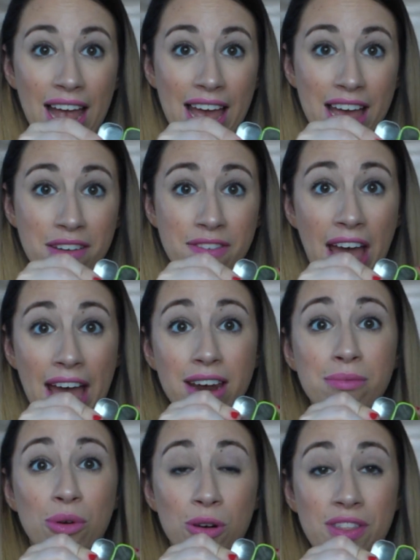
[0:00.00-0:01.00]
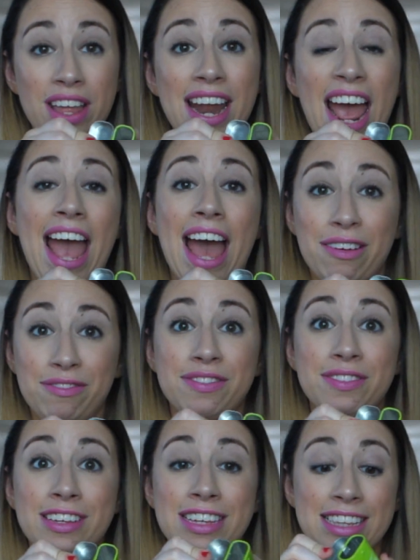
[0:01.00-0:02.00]
have had more than half
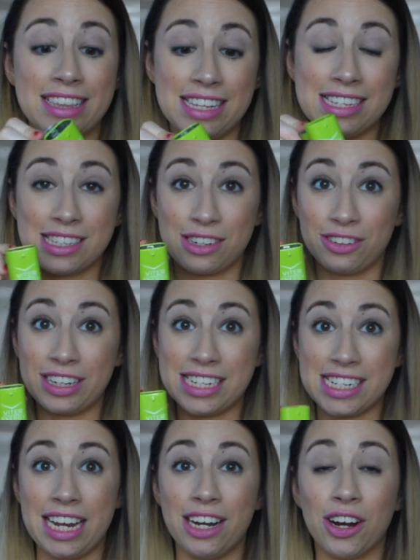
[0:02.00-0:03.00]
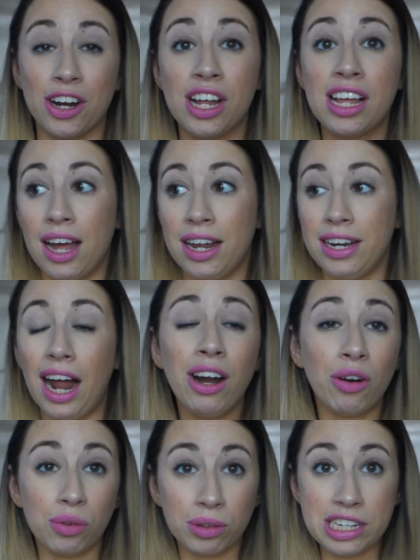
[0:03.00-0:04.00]
this little container. Not
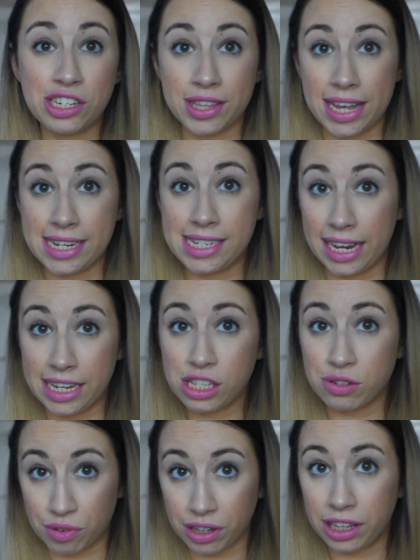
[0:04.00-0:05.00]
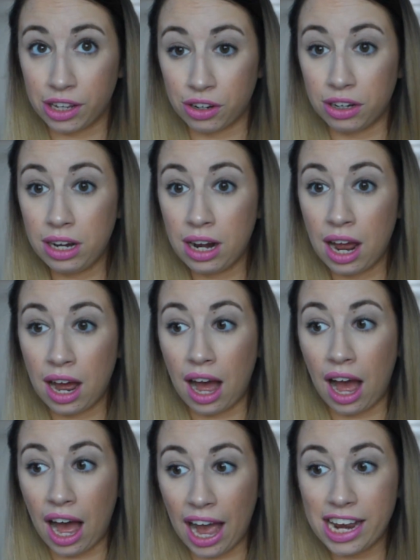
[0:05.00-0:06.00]
only do they taste really good,
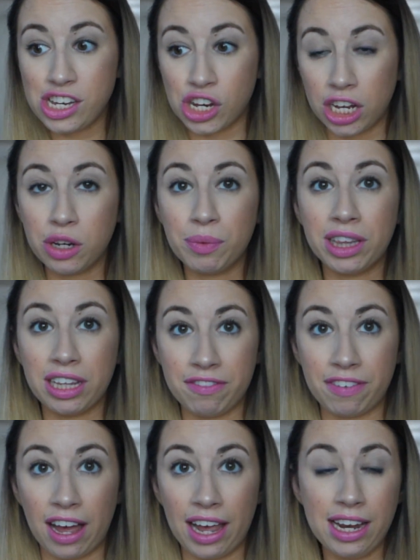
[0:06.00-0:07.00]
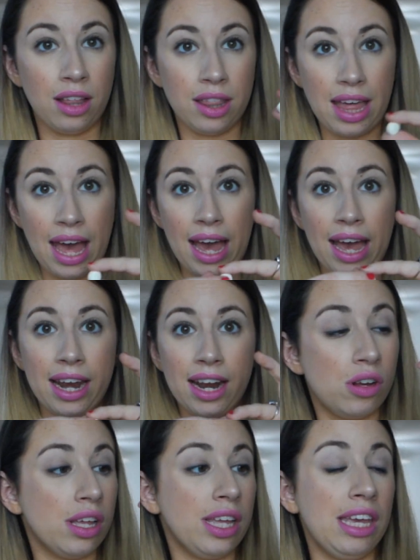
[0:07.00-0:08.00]
I genuinely find that
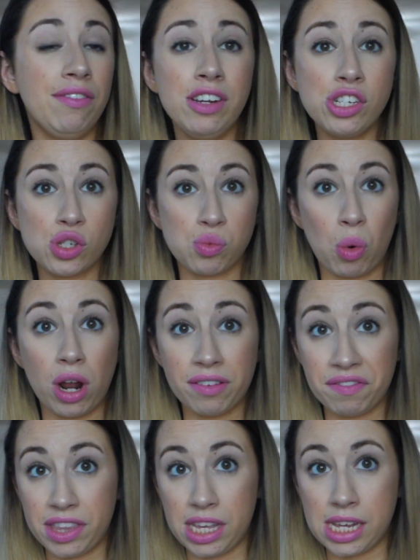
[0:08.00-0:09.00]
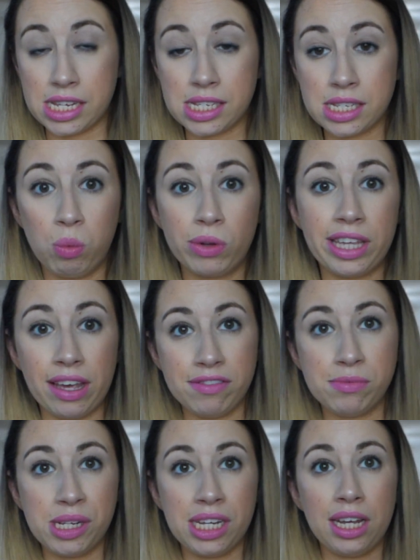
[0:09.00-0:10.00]
even just one of these gives
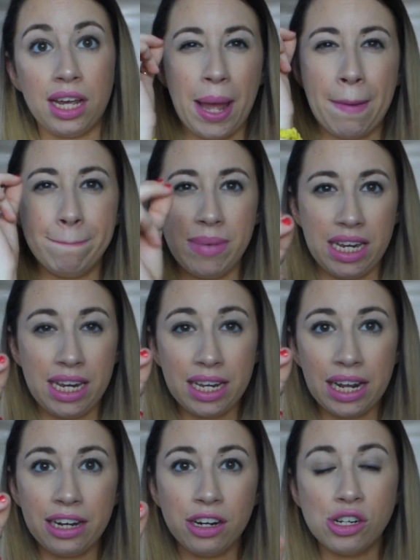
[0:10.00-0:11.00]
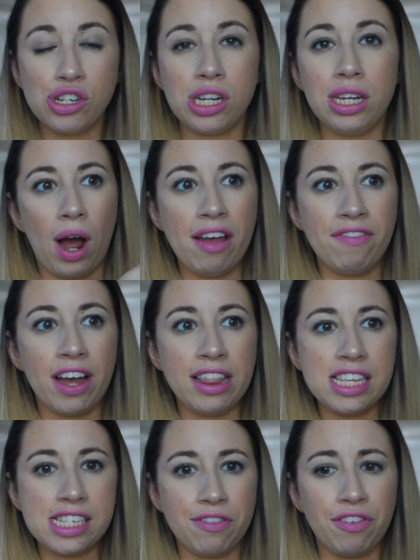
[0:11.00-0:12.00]
me immediate energy. I find
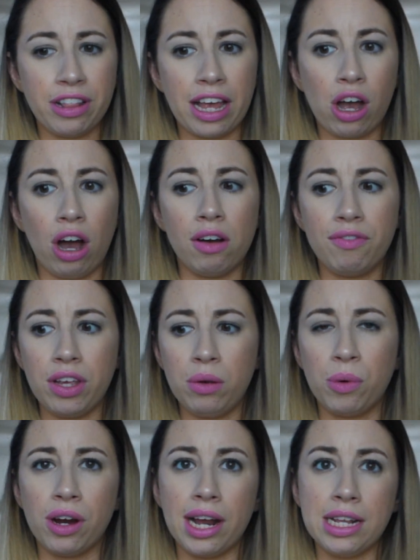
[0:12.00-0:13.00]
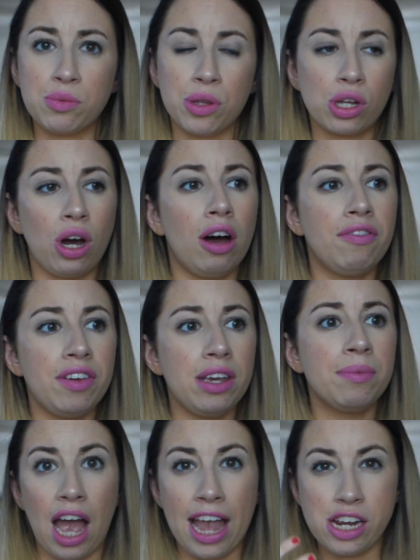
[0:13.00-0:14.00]
this different than coffee, whereas with
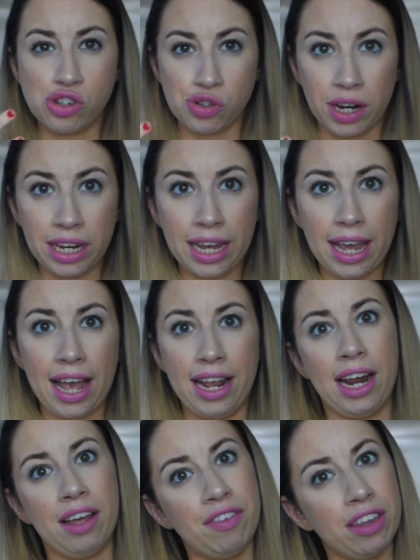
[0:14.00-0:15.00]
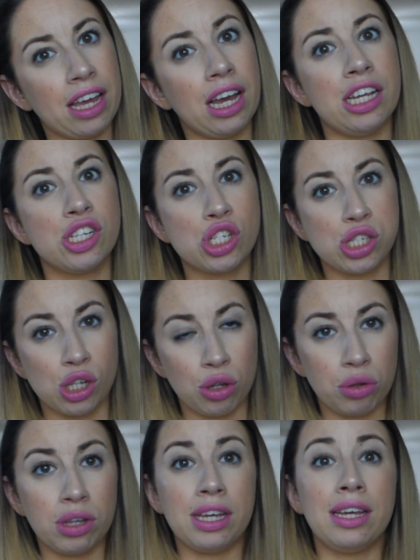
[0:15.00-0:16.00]
coffee, I drink it and I feel like I
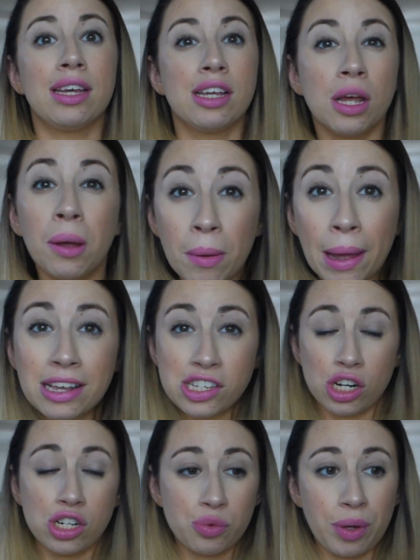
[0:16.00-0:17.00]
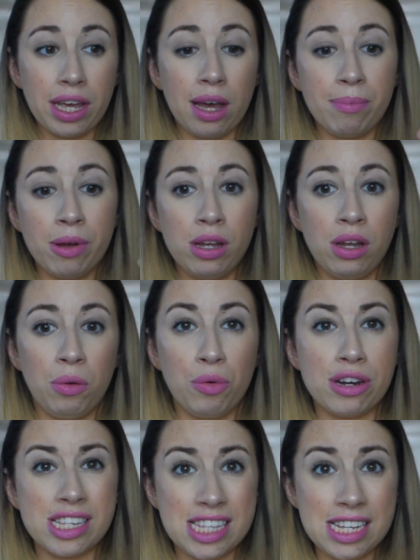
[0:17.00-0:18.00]
slowly start to wake up.
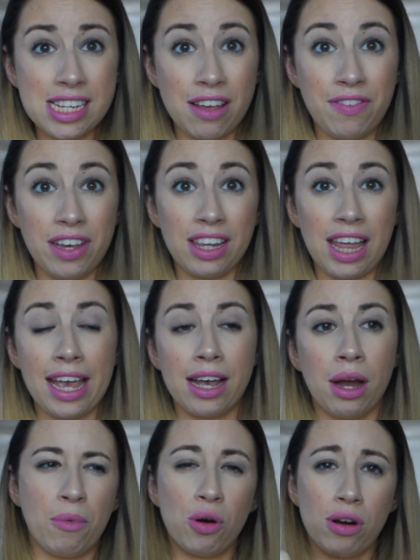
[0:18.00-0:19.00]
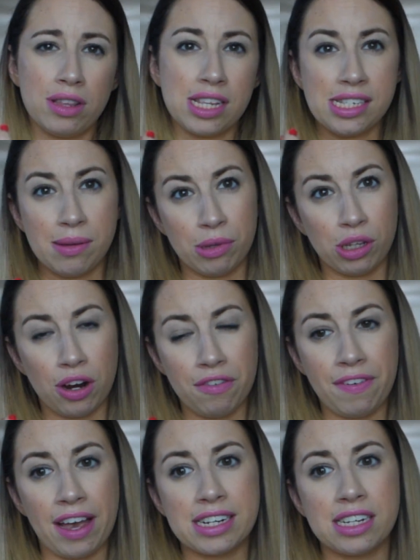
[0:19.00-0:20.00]
Whereas this, I feel like more the similar
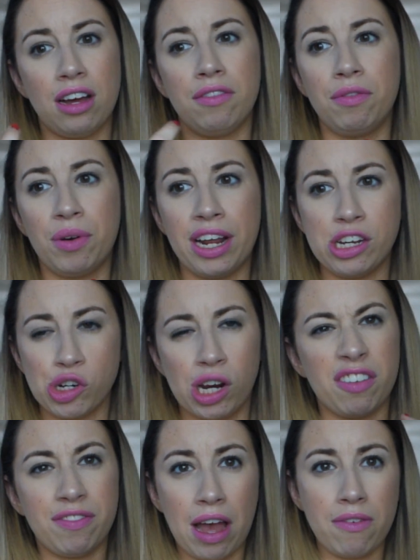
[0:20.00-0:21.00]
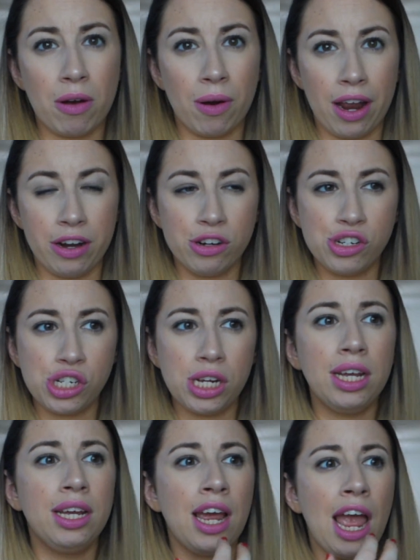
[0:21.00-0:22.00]
effect of when I drink a five hour
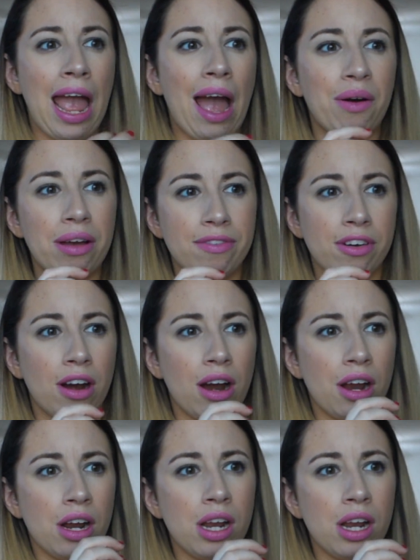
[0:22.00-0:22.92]
energy. However,